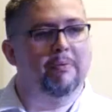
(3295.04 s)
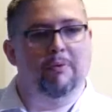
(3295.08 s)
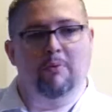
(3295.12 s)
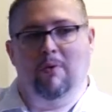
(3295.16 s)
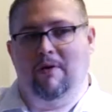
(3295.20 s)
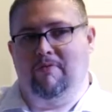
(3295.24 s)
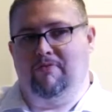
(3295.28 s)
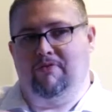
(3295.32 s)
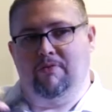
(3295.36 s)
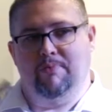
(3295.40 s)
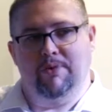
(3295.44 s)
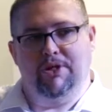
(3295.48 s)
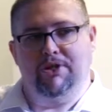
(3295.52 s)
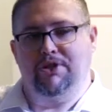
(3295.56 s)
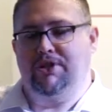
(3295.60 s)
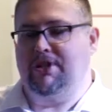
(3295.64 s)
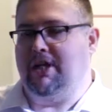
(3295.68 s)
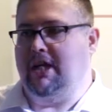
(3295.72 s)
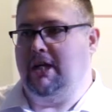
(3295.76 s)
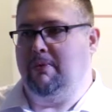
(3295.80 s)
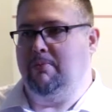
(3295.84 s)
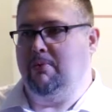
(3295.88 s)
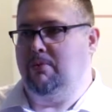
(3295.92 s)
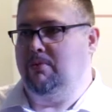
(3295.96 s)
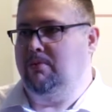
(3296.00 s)
one from each
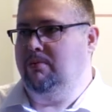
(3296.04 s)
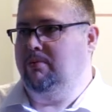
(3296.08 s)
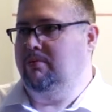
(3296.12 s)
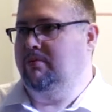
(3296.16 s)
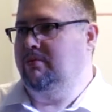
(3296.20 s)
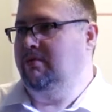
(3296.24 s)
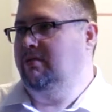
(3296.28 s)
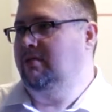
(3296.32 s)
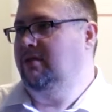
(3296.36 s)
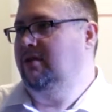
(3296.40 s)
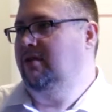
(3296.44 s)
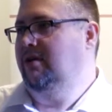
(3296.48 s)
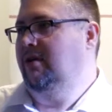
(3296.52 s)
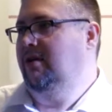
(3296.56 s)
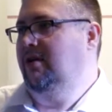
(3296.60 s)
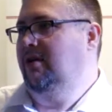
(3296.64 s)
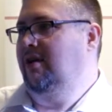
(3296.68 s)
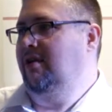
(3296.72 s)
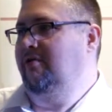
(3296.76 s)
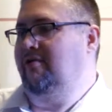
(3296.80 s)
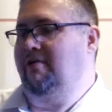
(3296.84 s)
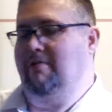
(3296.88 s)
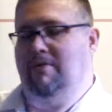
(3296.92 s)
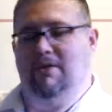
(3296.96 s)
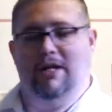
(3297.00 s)
table,
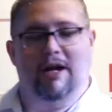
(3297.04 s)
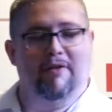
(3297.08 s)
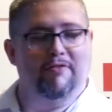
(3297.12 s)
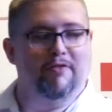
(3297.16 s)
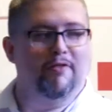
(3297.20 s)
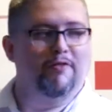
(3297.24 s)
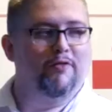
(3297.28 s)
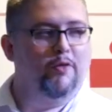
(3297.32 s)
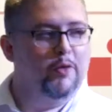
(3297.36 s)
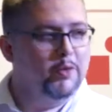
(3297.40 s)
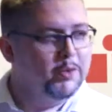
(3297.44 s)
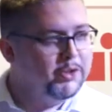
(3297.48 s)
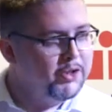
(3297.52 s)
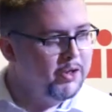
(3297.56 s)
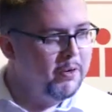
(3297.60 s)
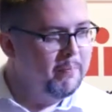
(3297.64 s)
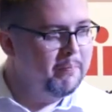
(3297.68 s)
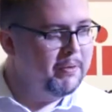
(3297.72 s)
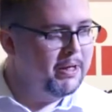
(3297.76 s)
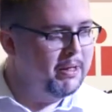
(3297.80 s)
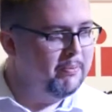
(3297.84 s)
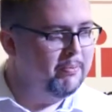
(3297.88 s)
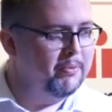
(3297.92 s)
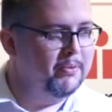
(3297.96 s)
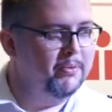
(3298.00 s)
if I'm going to have to force it on
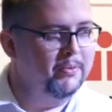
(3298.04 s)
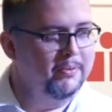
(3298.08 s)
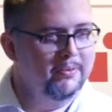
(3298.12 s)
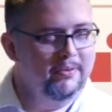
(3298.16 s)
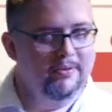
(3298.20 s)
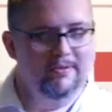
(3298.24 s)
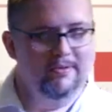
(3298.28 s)
people.